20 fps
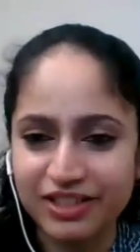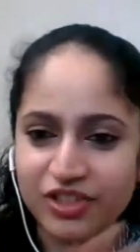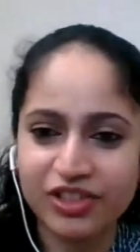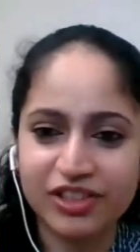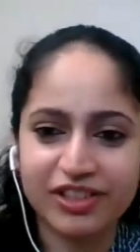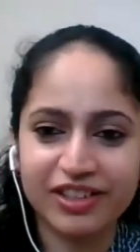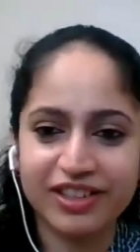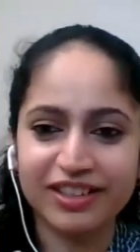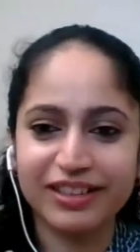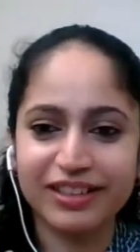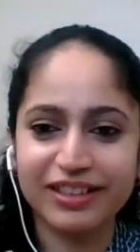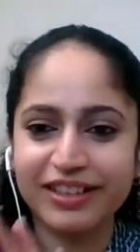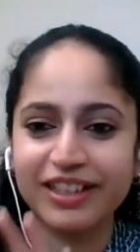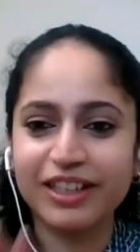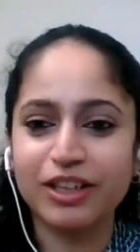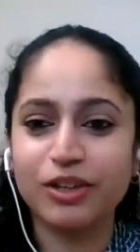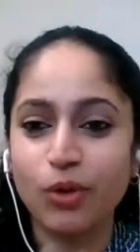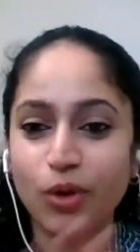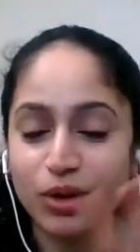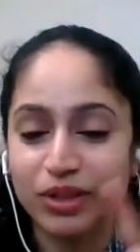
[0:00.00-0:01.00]
Children,
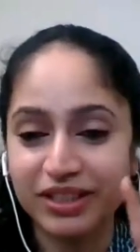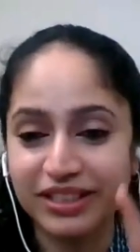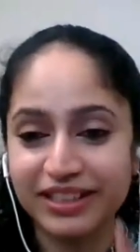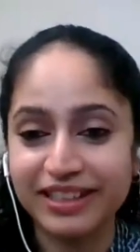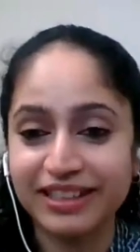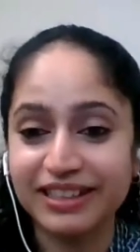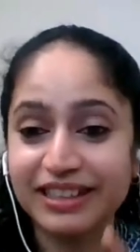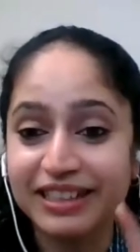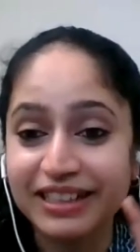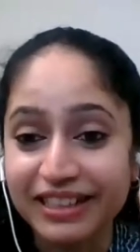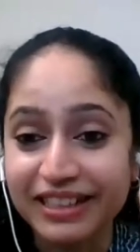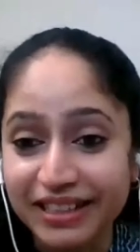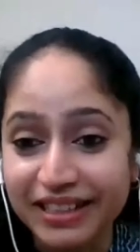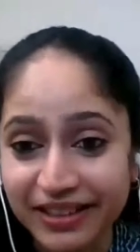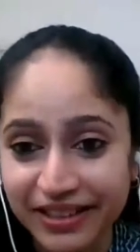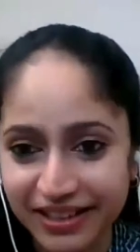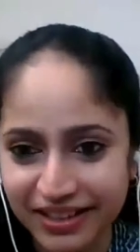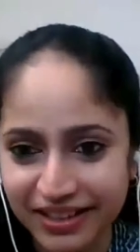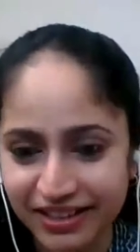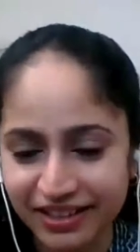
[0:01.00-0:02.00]
they are not yet
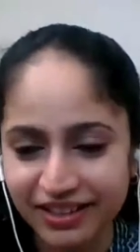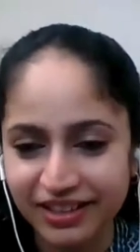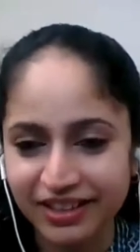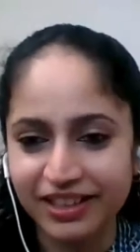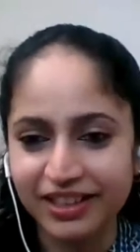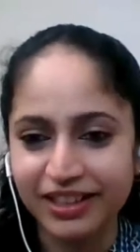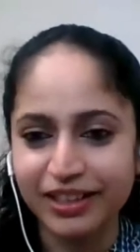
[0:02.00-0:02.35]
ready.